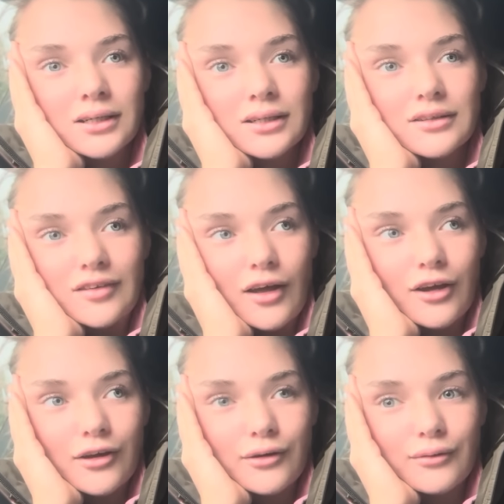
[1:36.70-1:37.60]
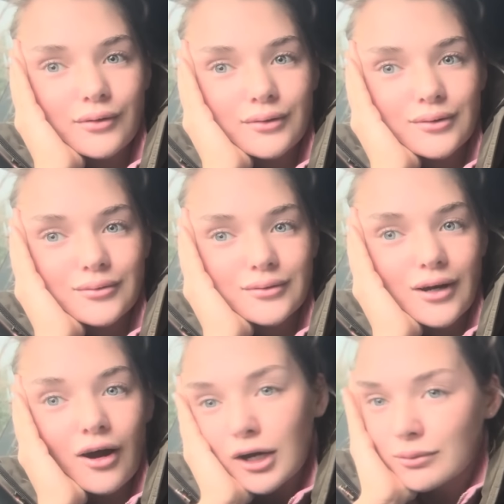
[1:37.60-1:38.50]
So
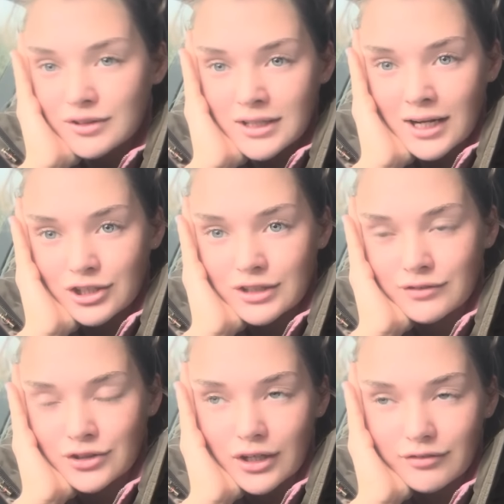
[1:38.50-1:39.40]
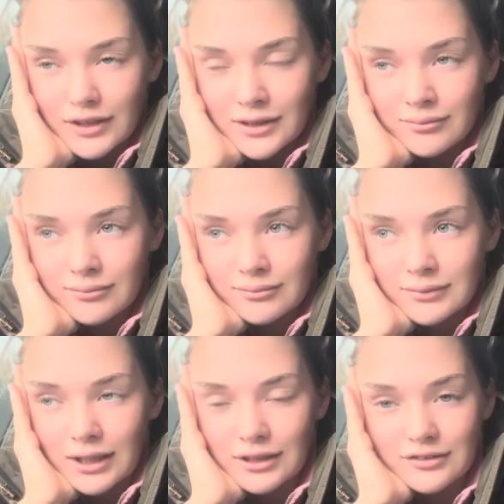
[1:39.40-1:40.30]
I wasn't actually even driving.
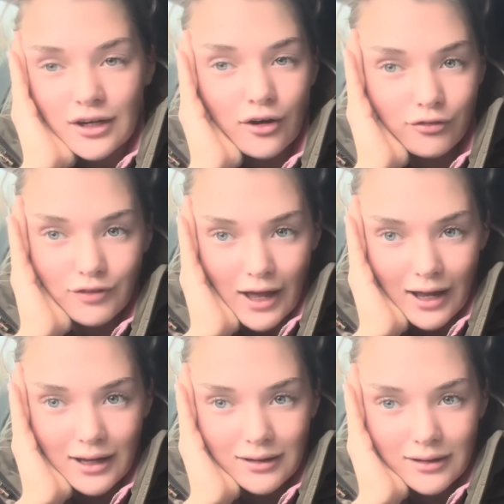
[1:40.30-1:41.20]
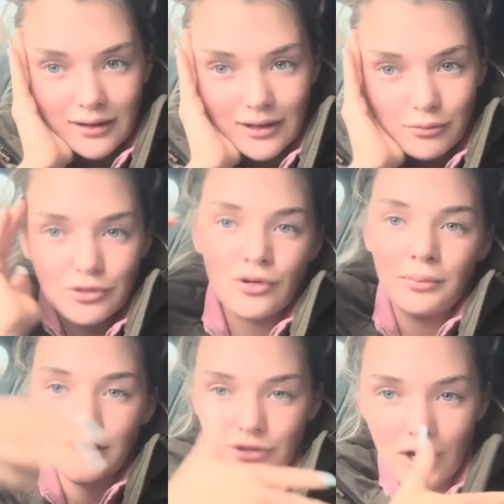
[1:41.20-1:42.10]
I'm gonna start off there. Was not
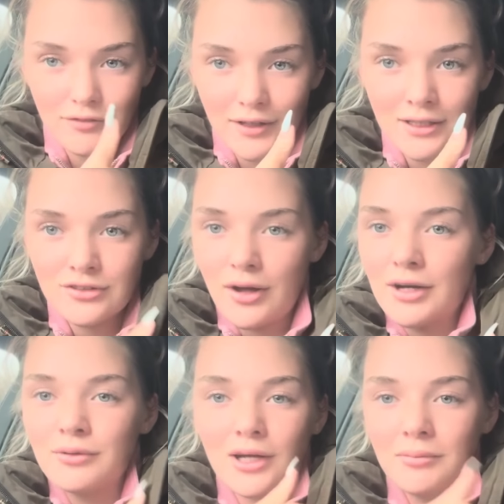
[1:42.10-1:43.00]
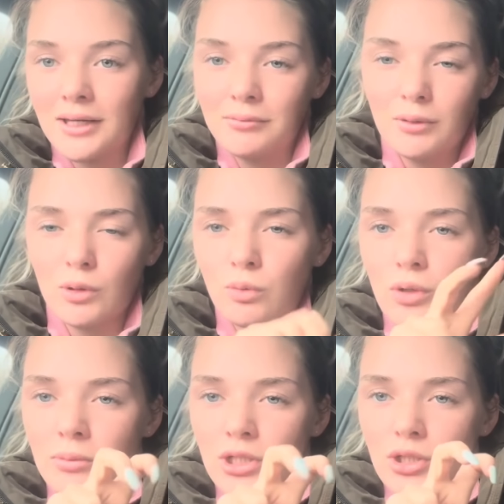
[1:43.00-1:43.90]
me driving, so anyone coming at me with
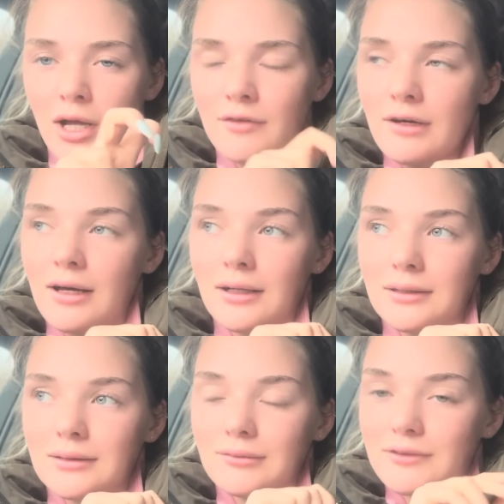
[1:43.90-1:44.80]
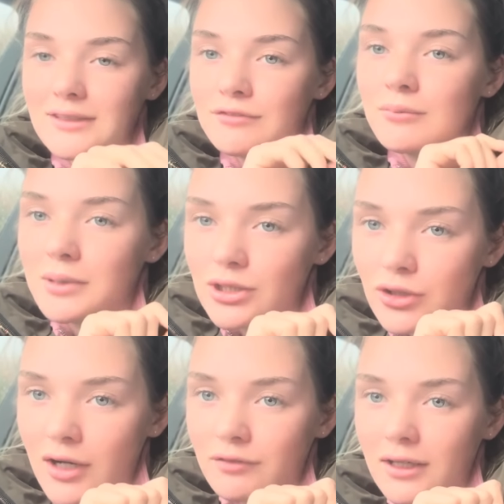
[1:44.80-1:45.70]
woman driver, wasn't even me
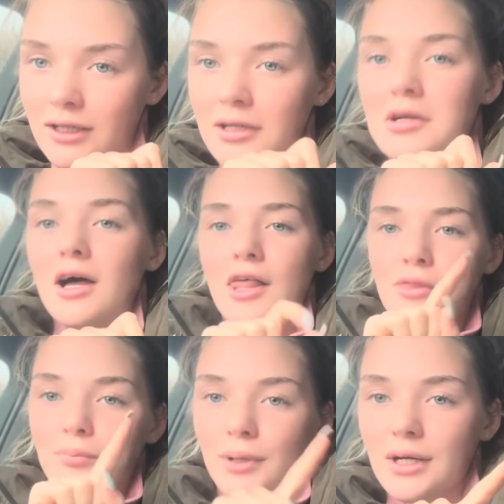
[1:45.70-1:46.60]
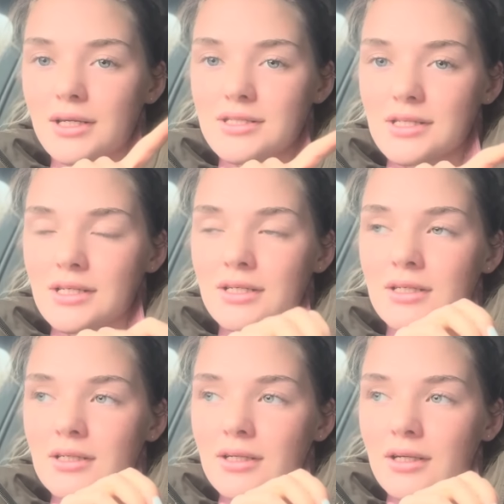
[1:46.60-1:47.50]
driving. And the person
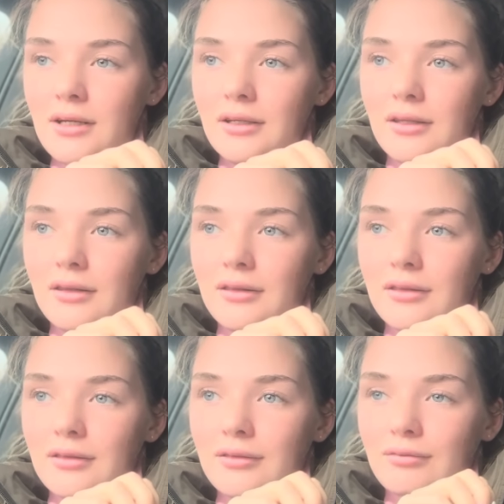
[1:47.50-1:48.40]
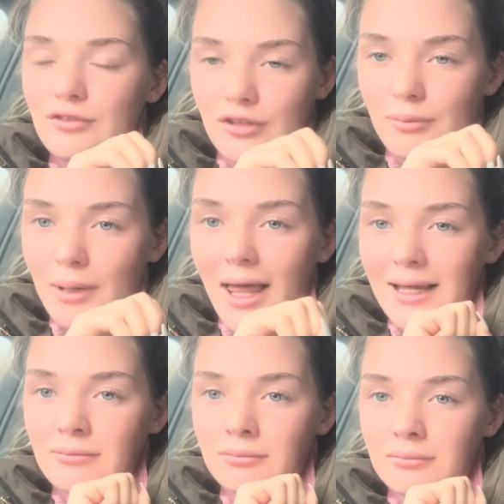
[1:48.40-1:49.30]
to
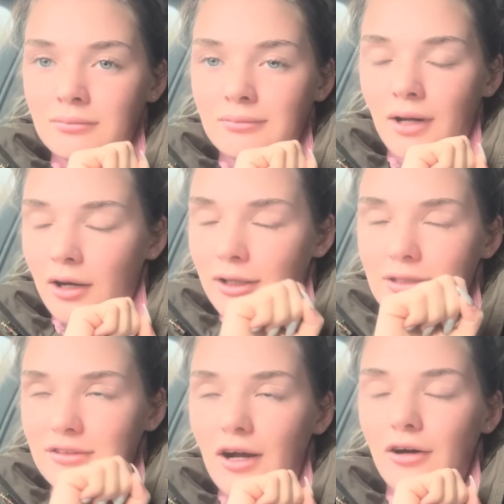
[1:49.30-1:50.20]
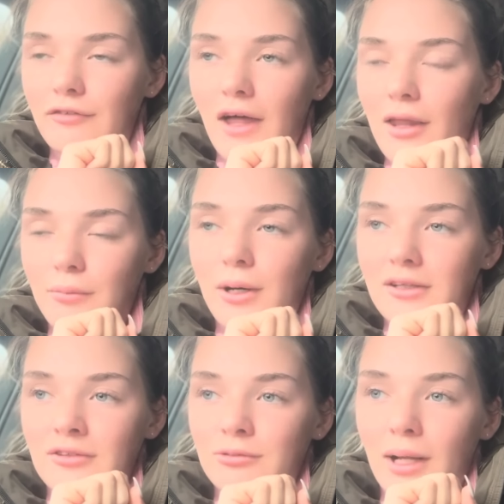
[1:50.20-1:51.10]
blame, I'm gonna start off there, the
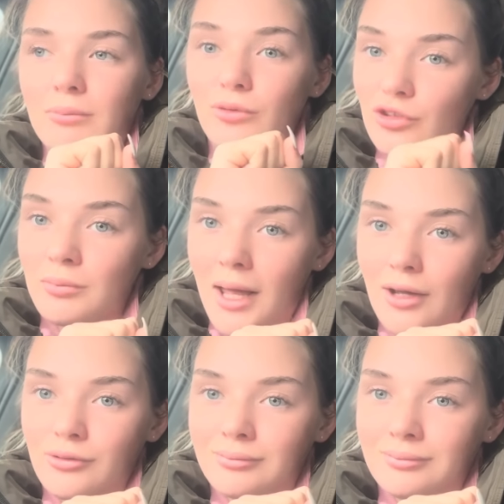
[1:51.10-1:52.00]
person to blame was a male,